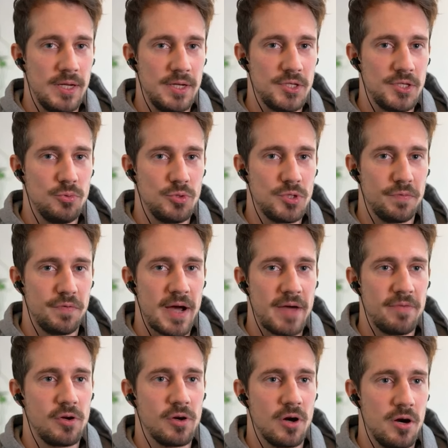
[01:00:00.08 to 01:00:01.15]
is to
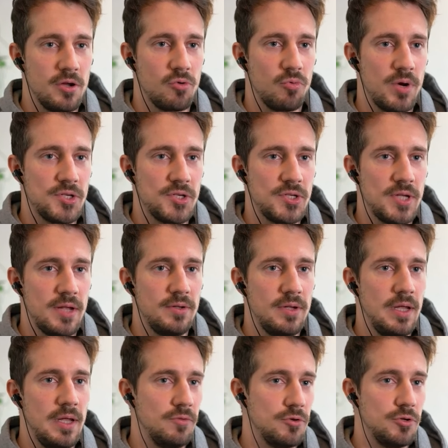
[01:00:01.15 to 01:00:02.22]
survive a cardiac arrest and
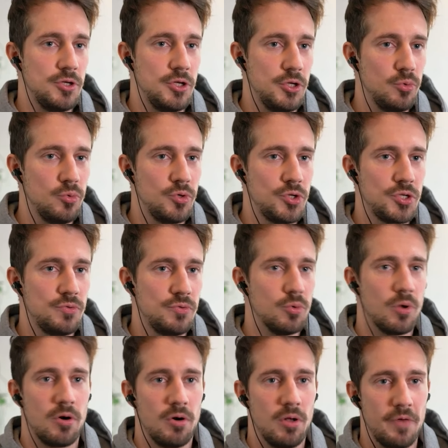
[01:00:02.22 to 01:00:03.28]
introduce
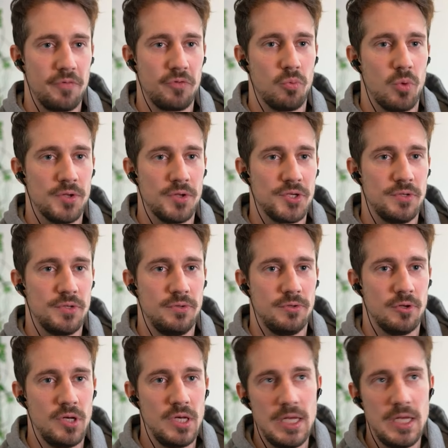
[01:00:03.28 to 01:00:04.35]
to our loved ones
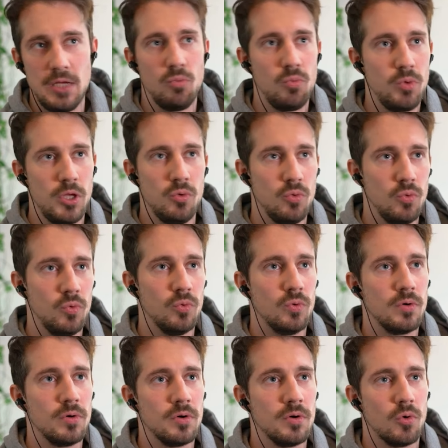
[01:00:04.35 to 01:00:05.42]
the new you,
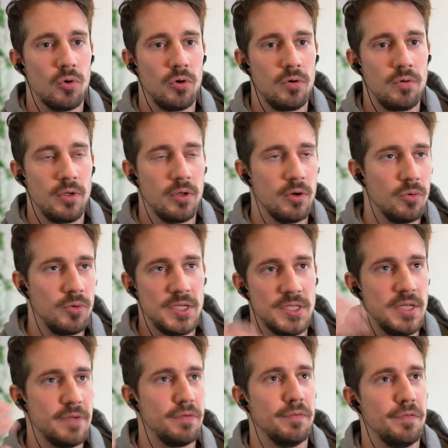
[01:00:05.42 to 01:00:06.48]
or, you know, this
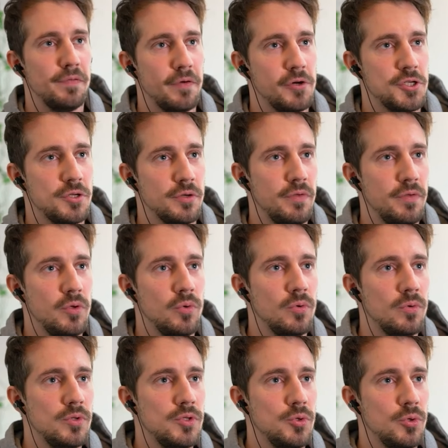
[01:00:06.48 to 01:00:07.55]
different version of you
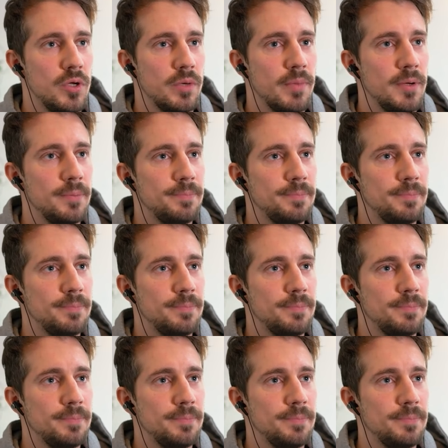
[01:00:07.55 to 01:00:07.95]
to them?